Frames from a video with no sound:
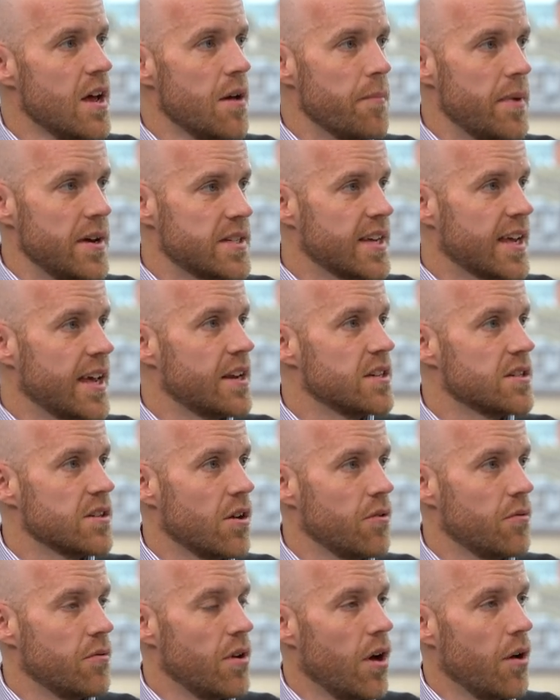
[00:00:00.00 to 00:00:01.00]
best to get us
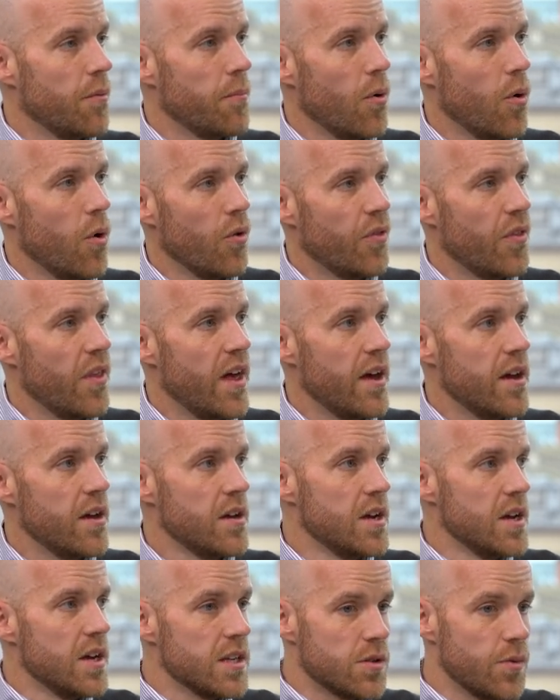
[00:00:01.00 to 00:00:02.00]
on board
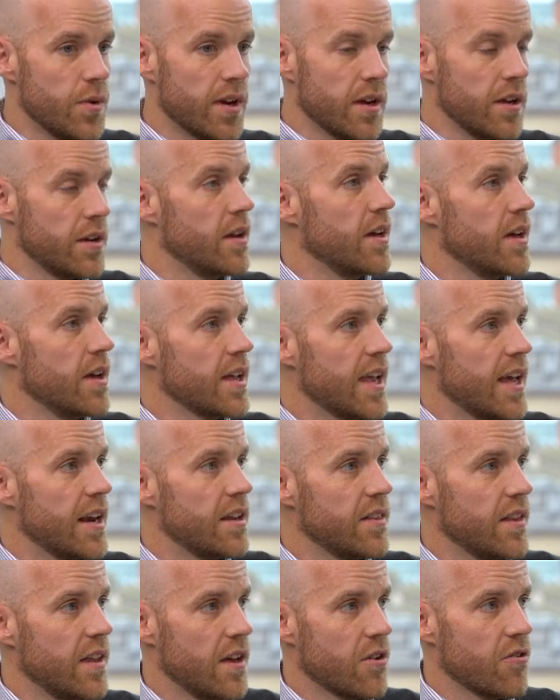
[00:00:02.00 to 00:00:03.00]
there so we can get
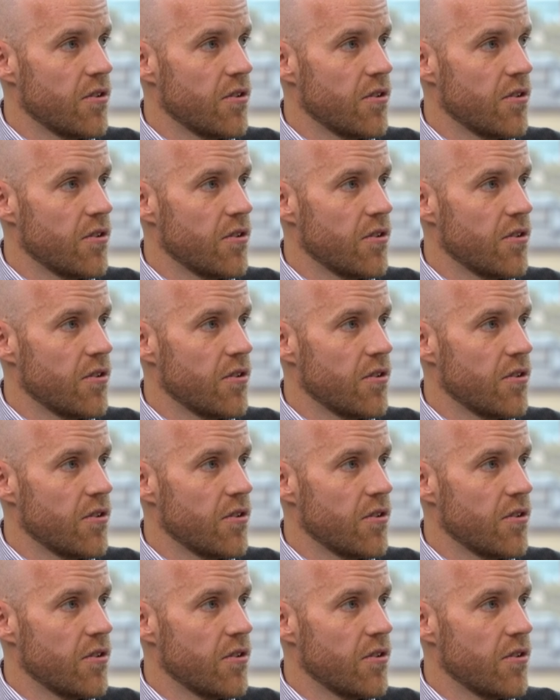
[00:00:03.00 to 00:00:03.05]
in there,